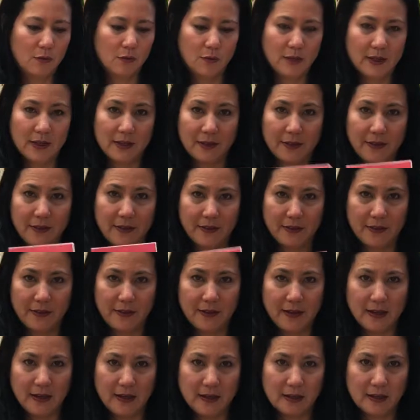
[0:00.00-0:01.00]
with
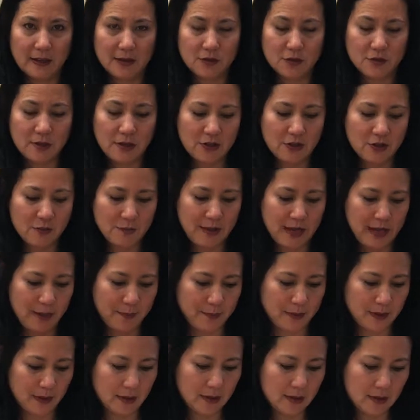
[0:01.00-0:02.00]
the construction
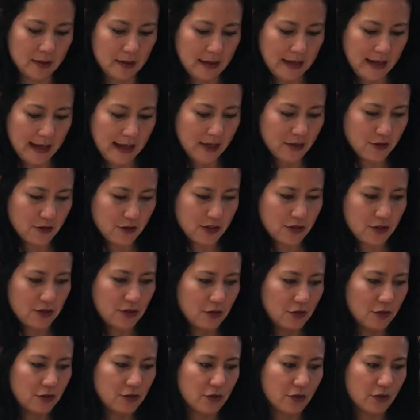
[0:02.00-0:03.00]
paper and
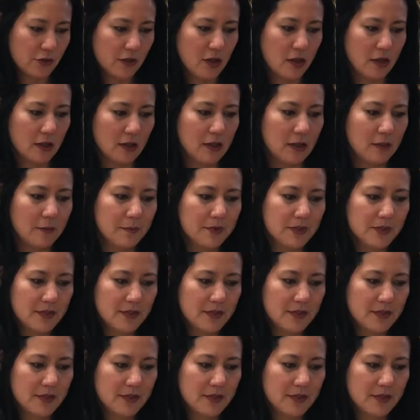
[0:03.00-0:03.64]
just use your long arm